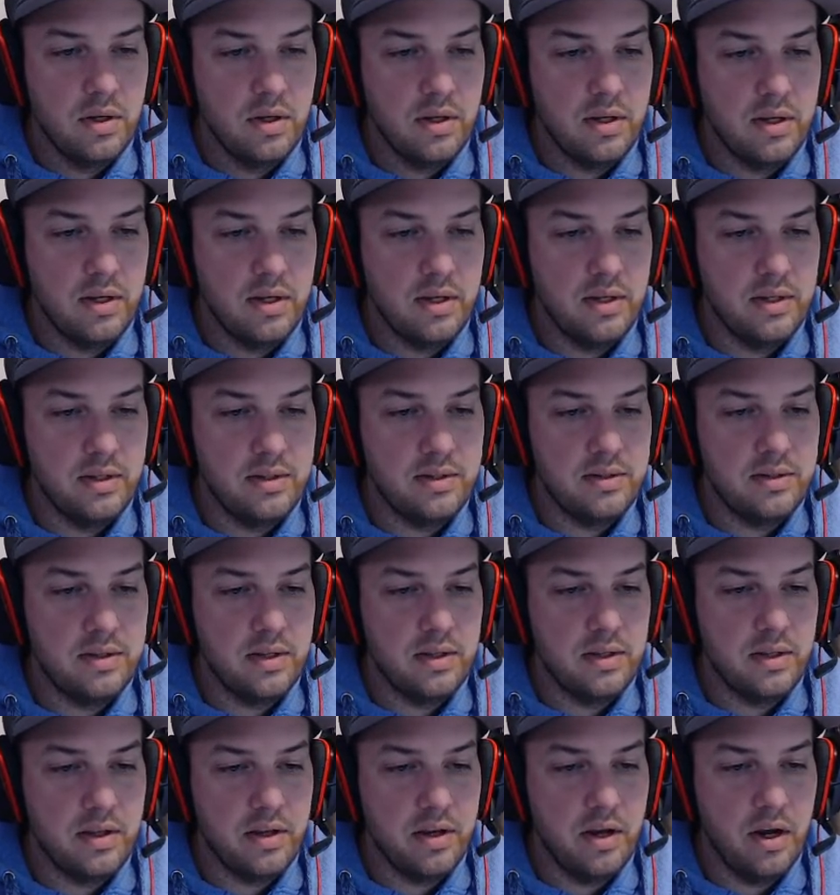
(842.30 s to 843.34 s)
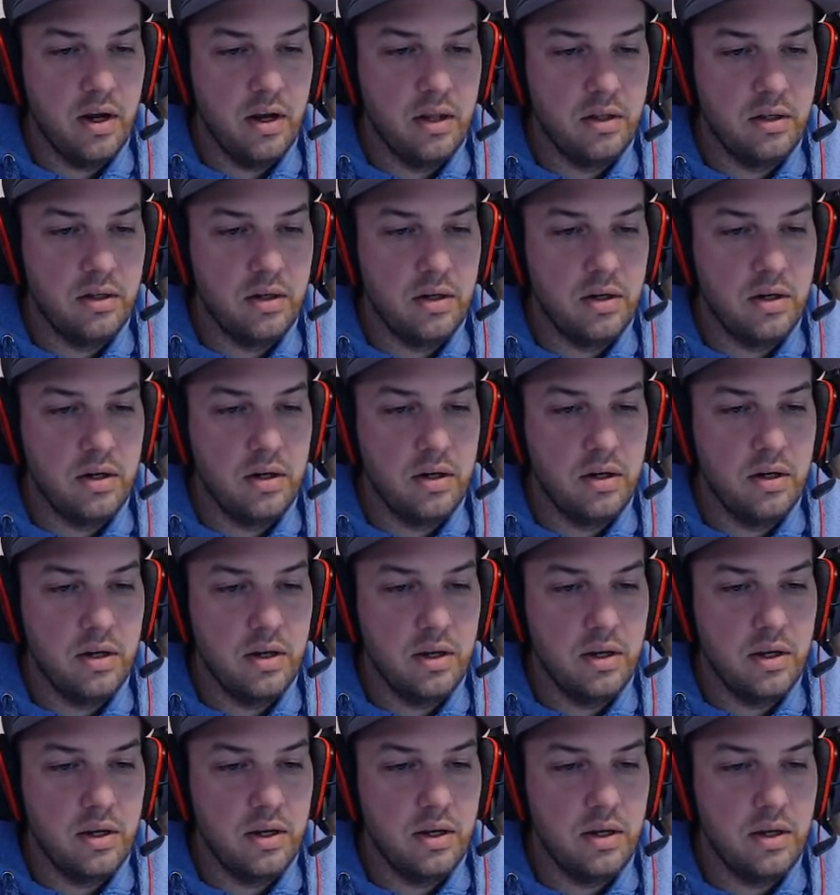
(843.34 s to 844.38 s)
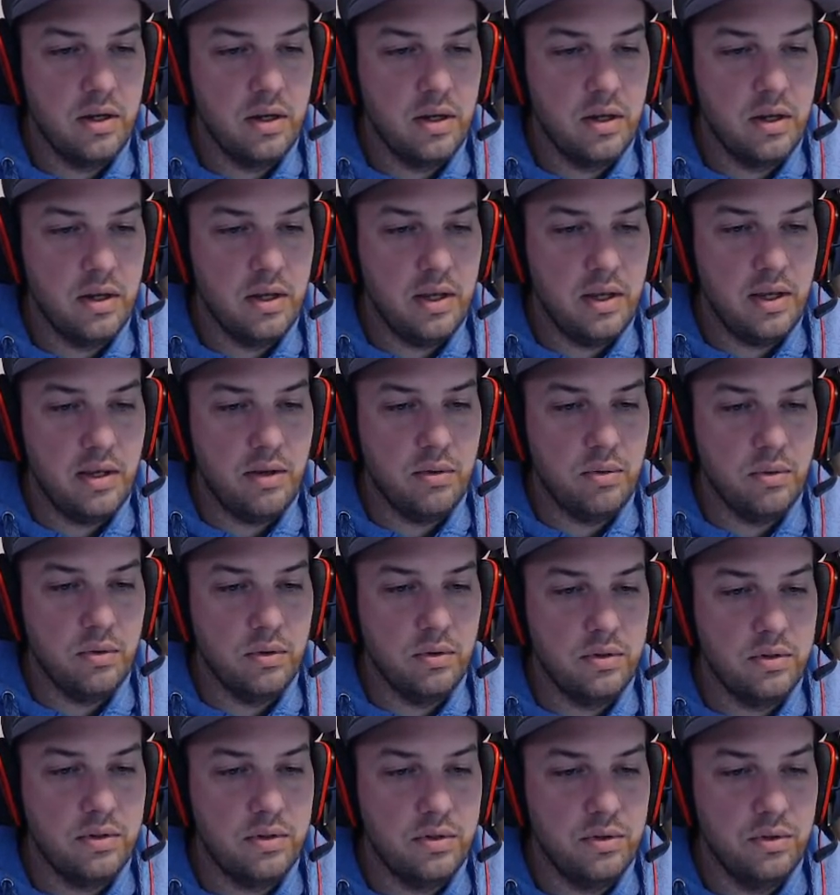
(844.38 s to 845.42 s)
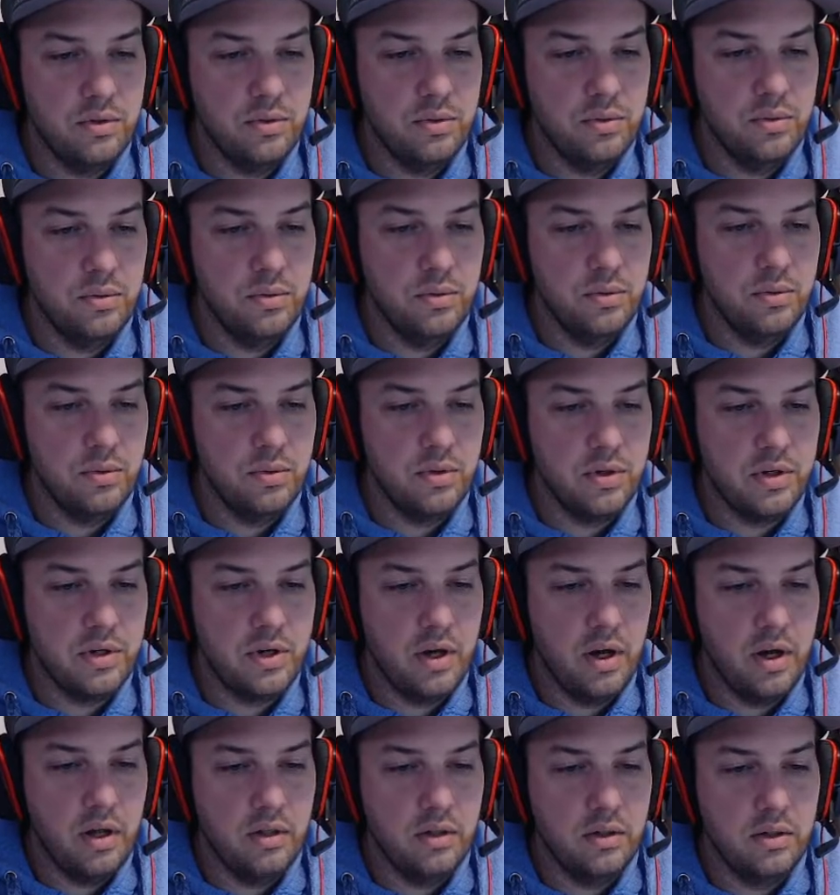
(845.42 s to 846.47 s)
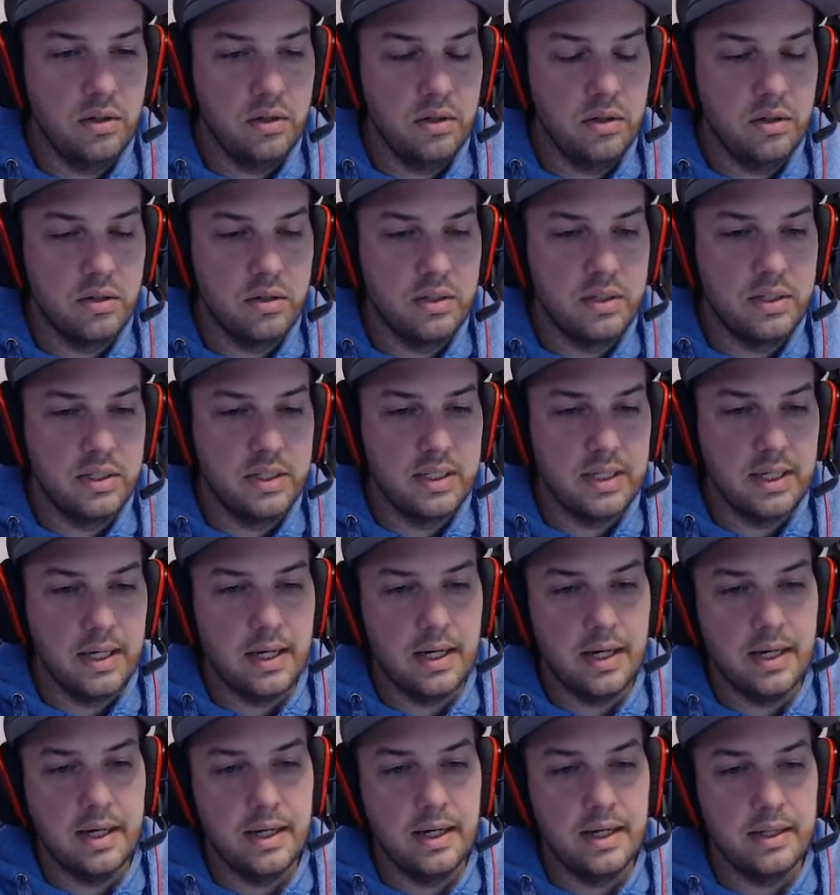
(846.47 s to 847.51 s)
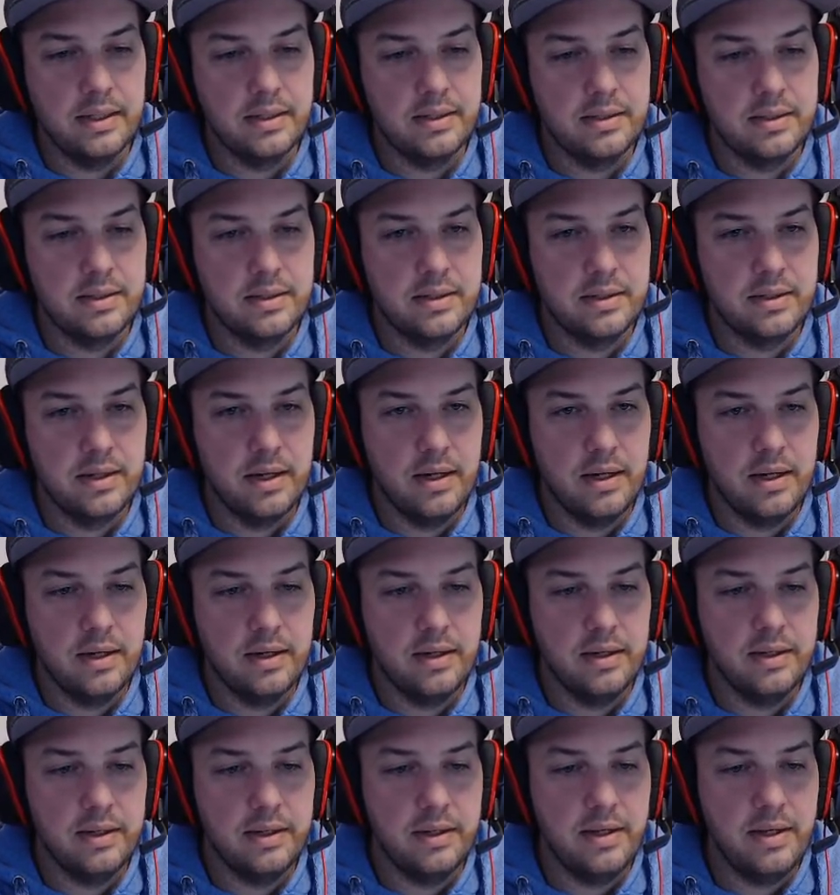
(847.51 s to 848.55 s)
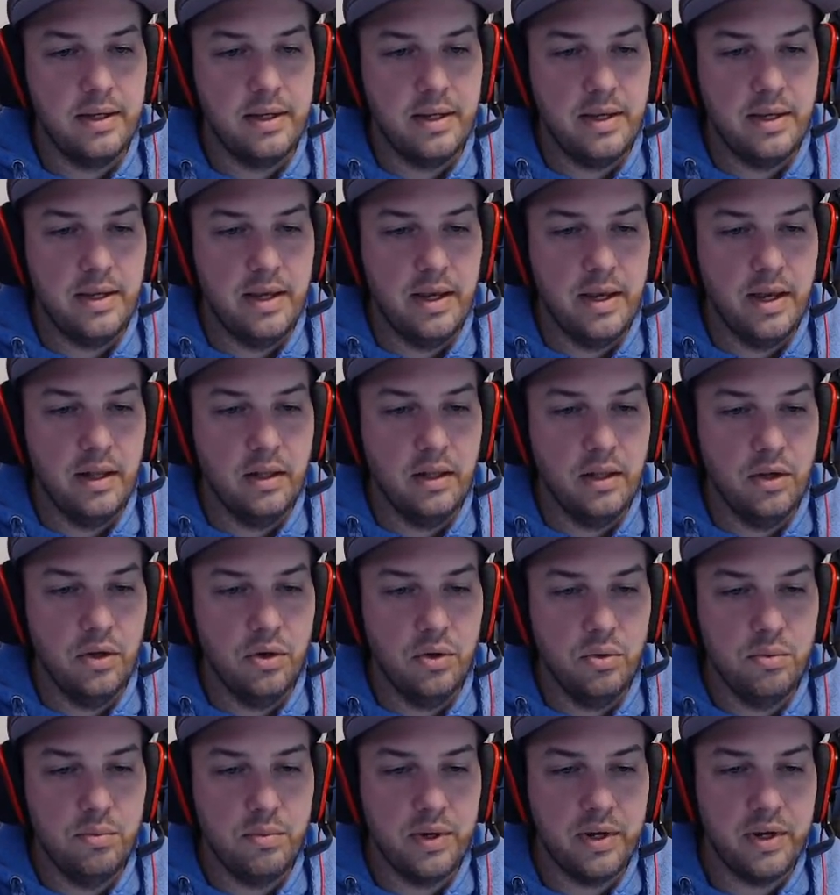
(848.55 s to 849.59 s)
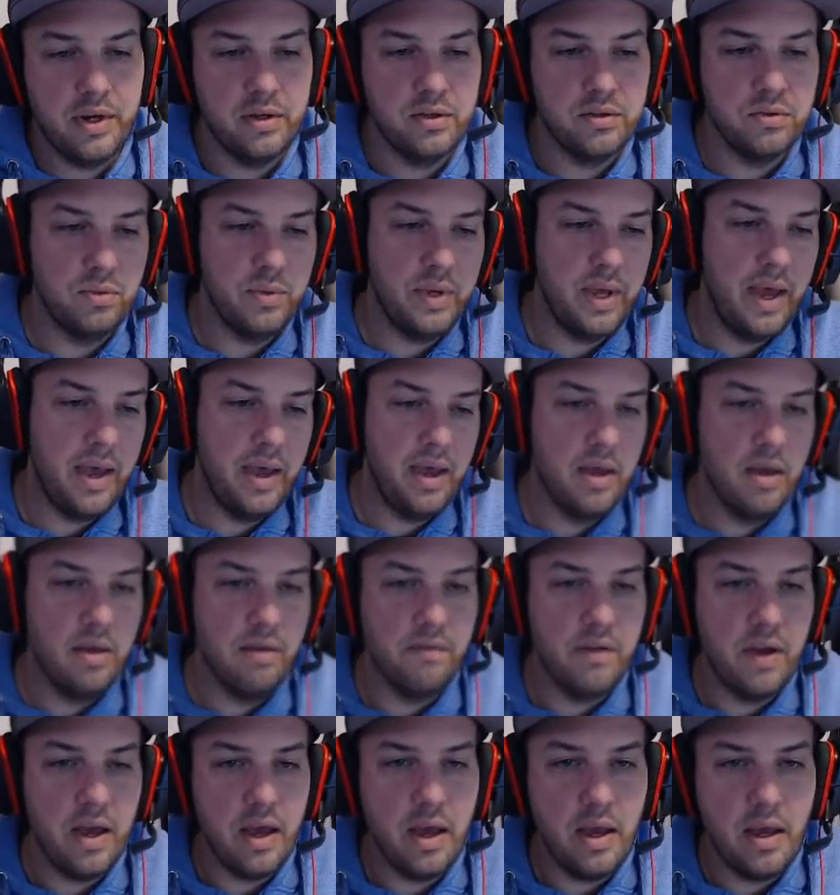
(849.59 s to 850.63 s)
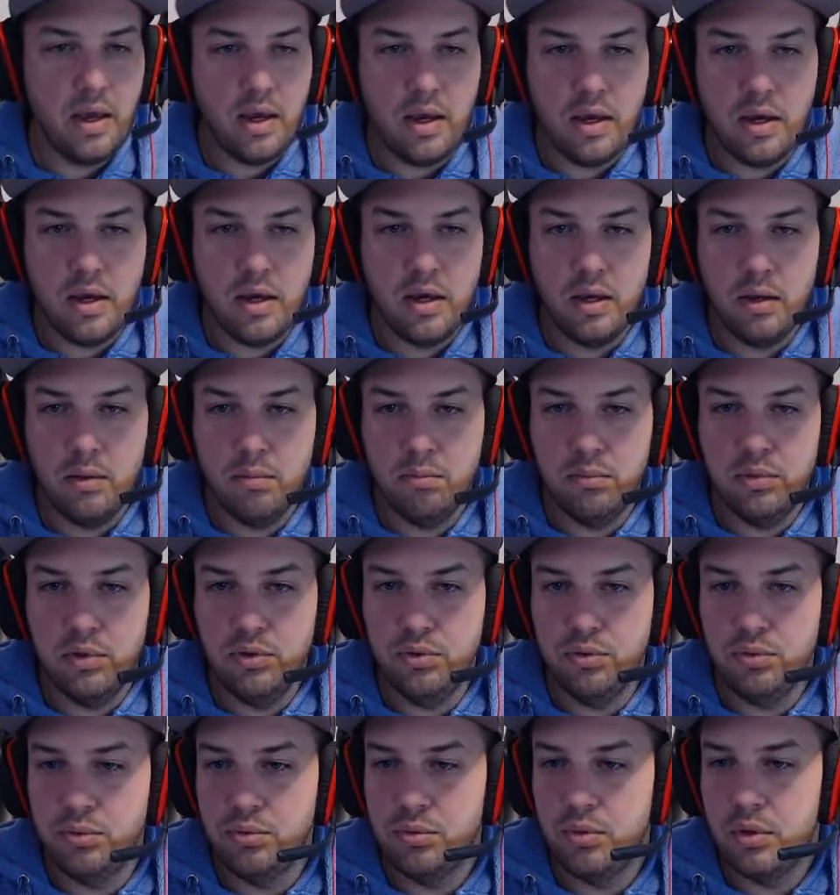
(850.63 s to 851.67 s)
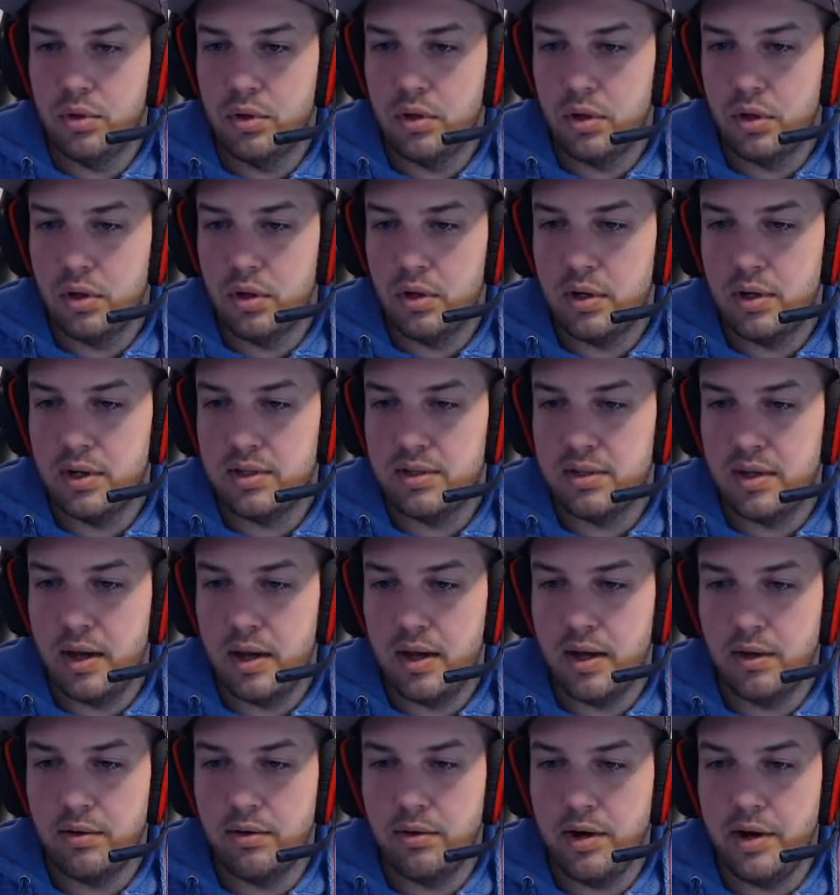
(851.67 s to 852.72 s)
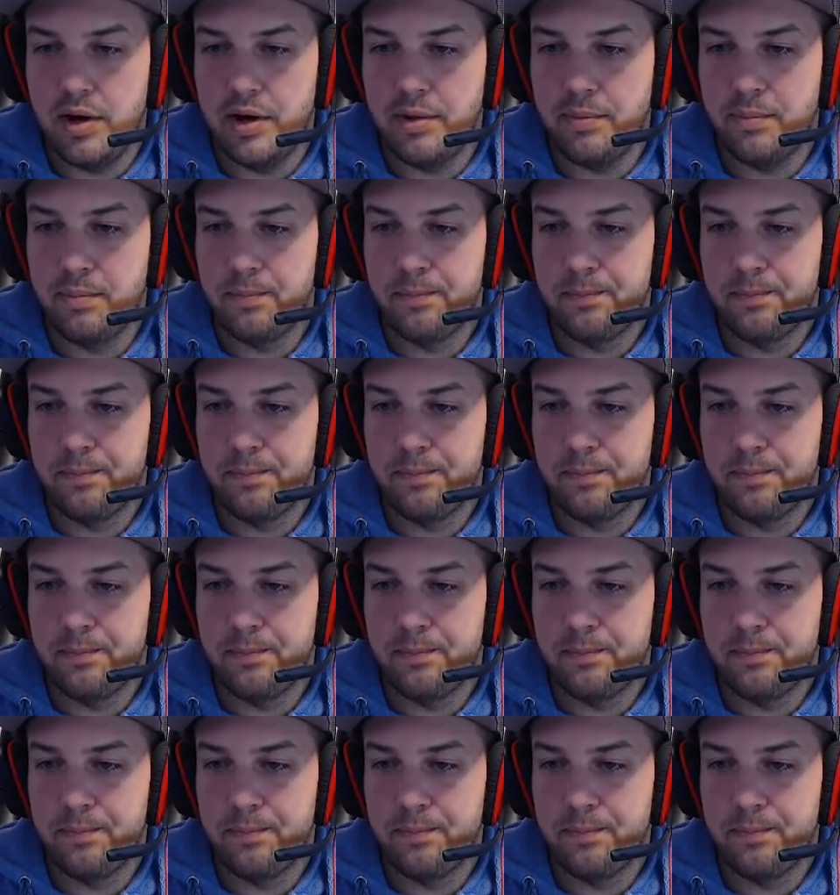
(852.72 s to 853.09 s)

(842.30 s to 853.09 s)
and set the color equal to color dot yellow because we have a blue RSI already.